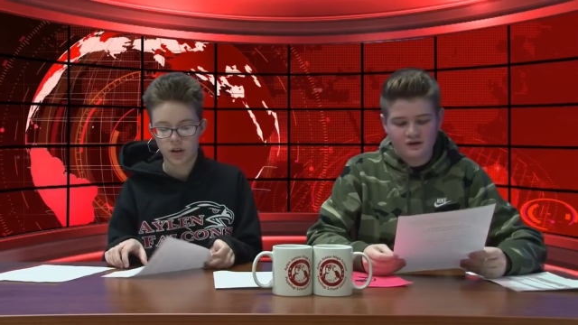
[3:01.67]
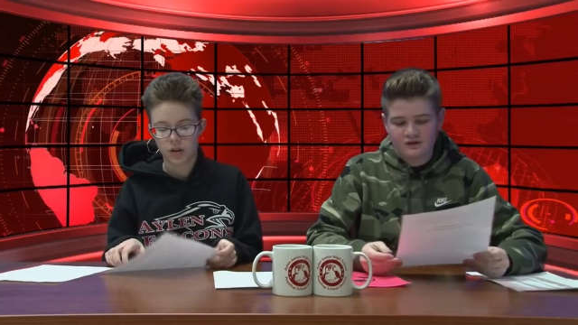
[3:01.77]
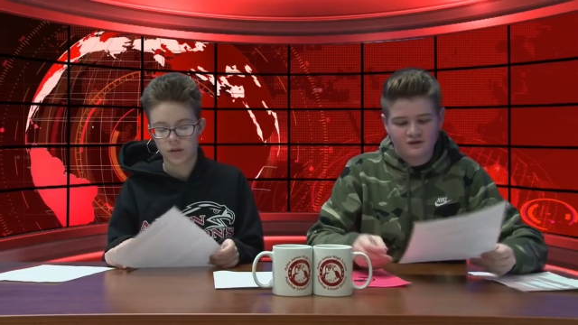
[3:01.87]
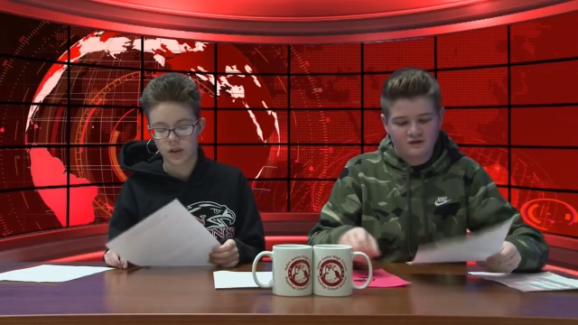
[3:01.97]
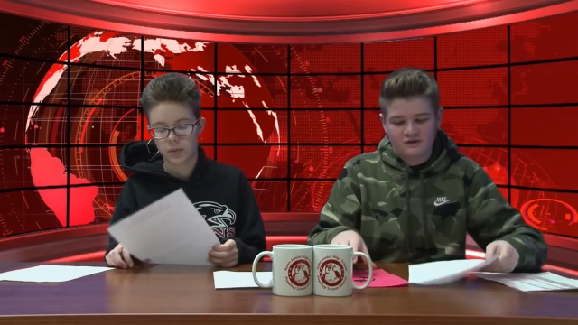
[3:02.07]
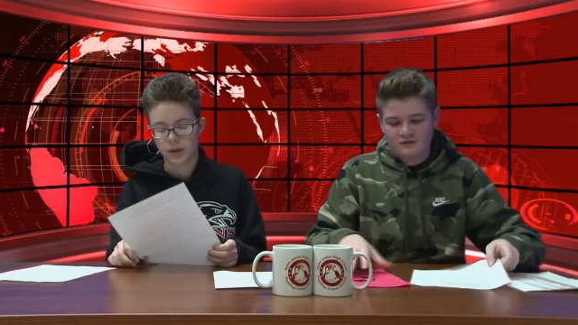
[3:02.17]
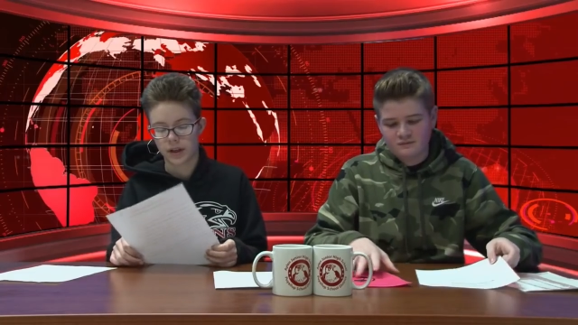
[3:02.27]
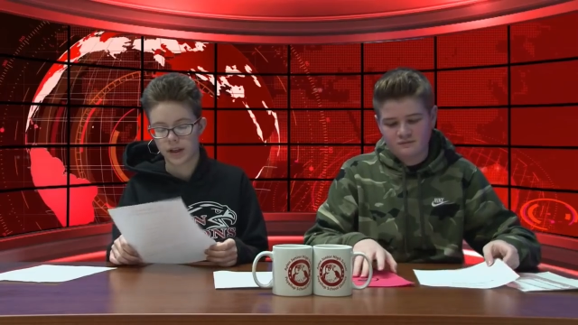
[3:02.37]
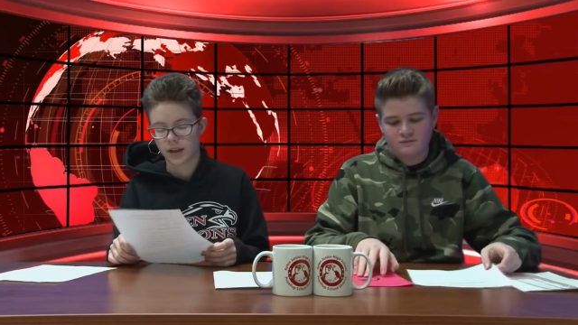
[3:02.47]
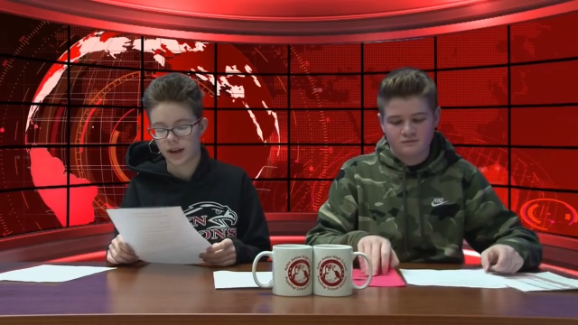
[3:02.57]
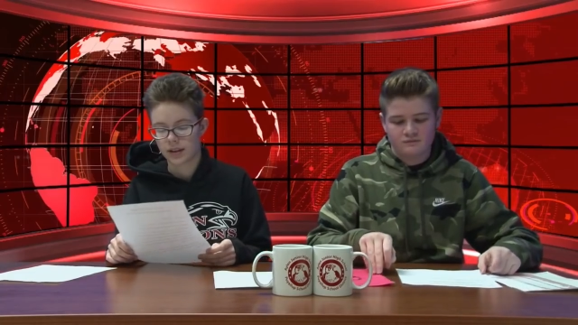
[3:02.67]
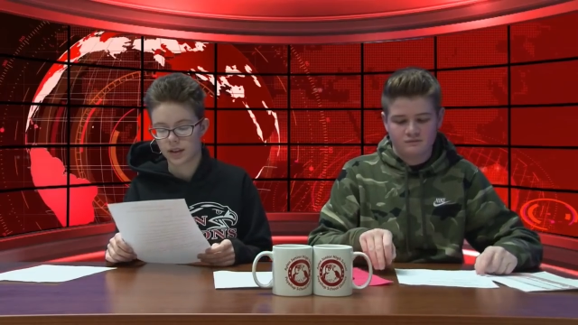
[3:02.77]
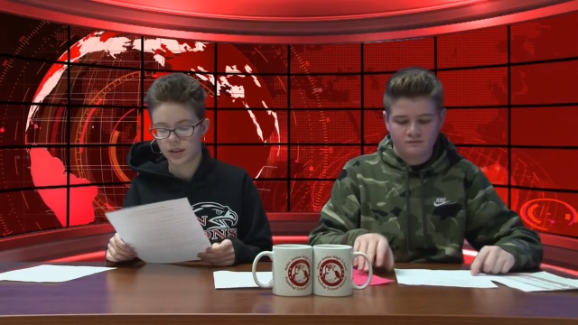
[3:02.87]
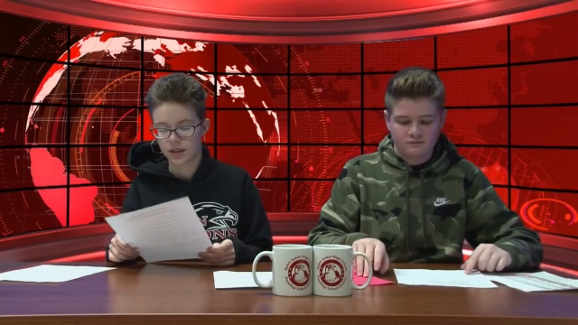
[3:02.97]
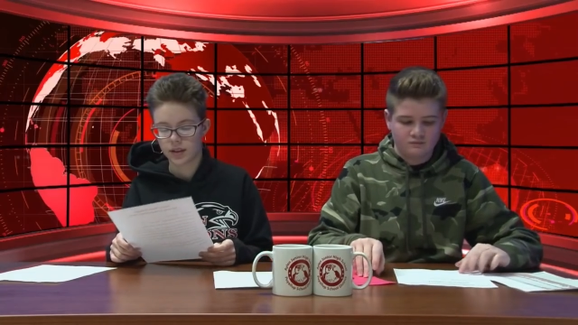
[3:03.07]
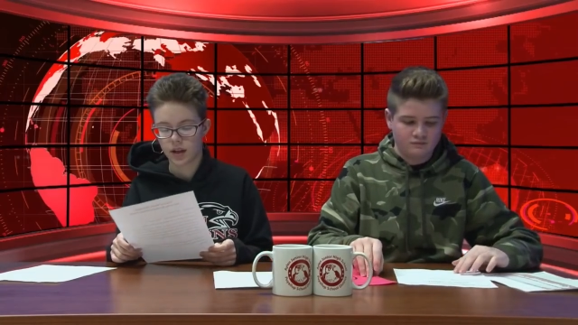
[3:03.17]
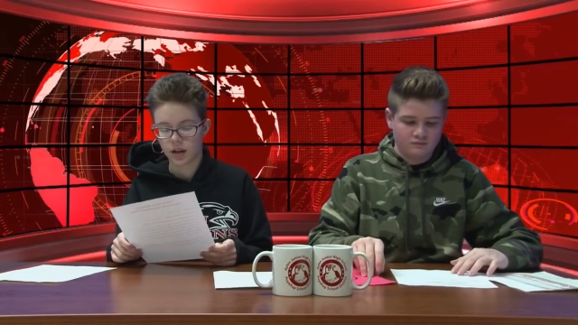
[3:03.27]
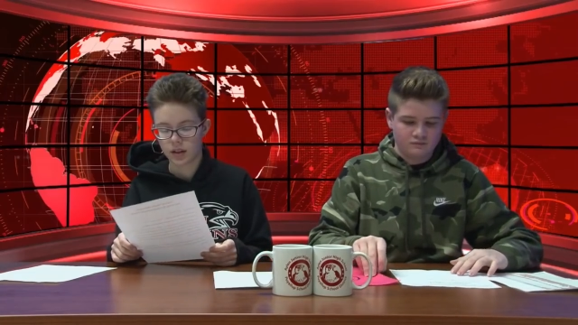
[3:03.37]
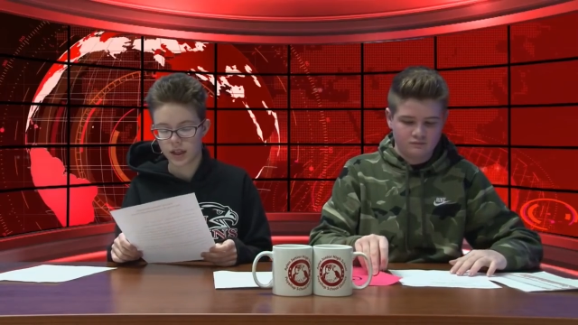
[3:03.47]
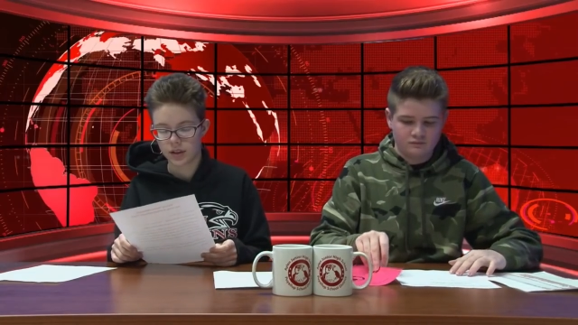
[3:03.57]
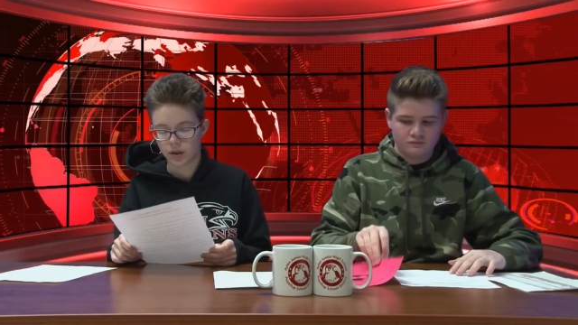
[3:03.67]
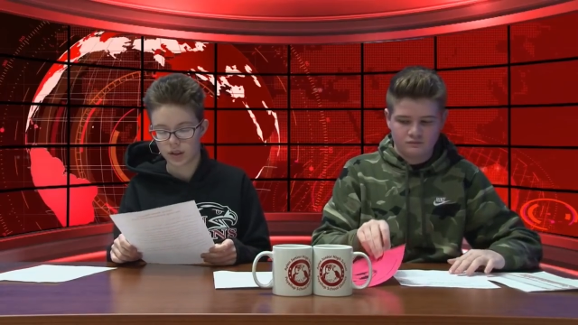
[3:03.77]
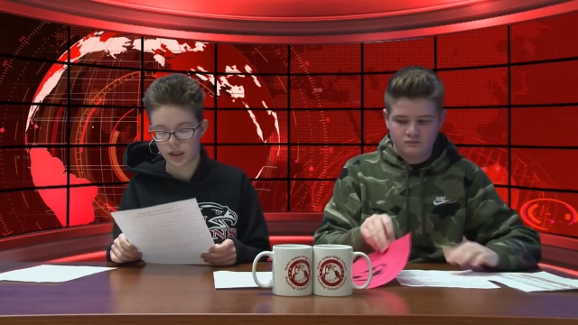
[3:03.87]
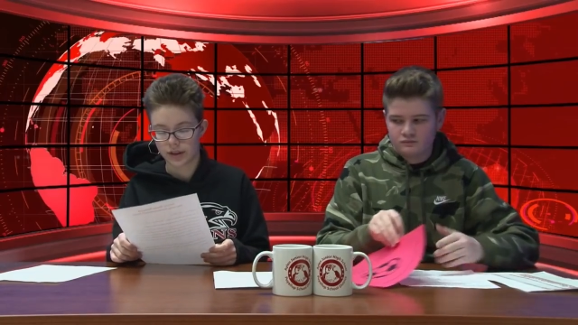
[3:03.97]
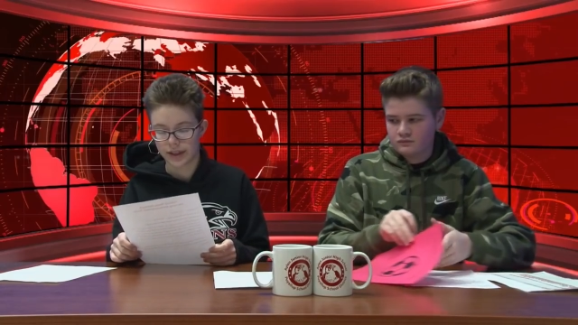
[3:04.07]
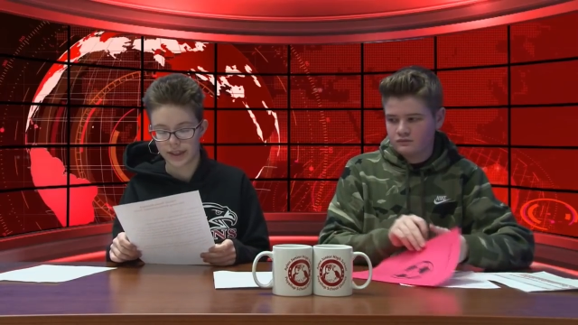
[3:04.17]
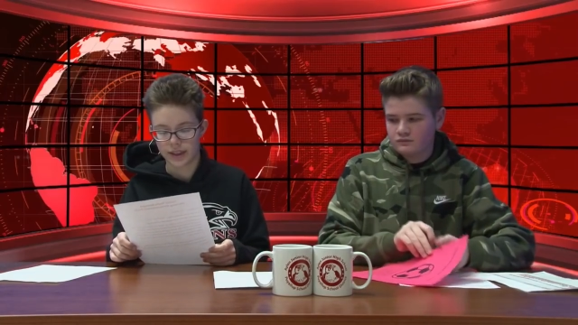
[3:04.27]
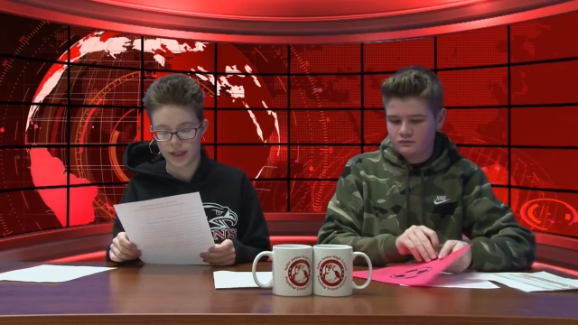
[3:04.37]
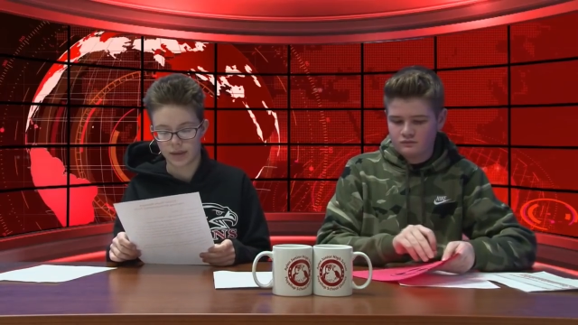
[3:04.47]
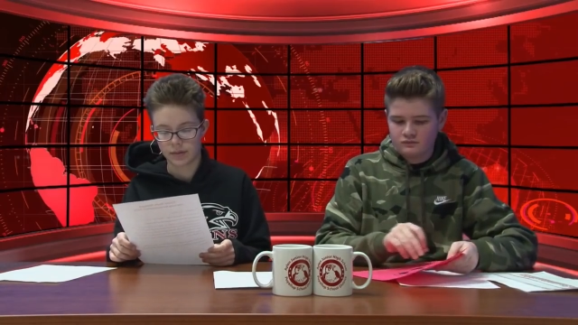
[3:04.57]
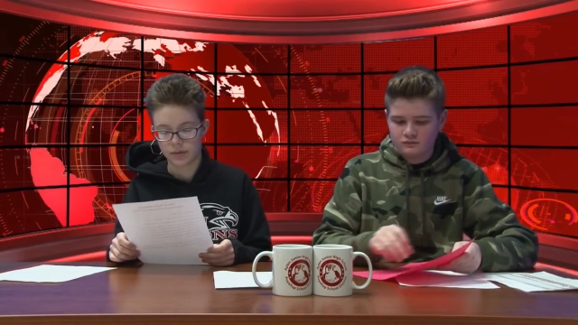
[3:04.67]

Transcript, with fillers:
Speaker 1: all first period classes. It's holiday door decorating time.